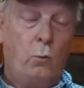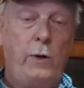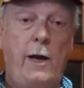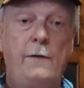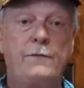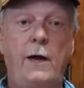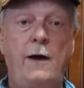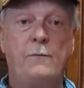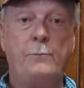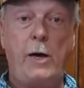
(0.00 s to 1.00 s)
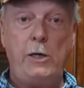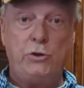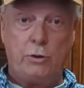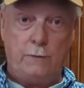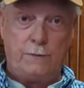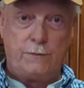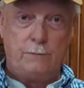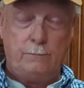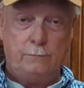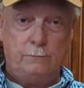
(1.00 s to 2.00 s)
We have to have
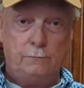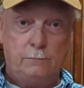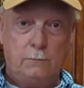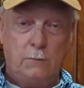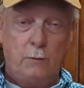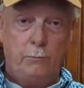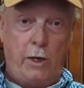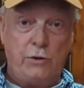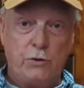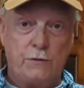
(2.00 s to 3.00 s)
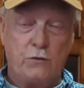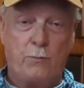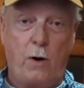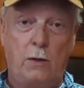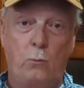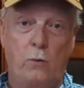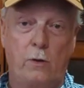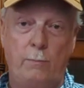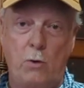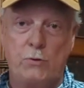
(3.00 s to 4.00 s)
patience. Patience is probably
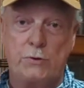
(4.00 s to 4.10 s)
one of the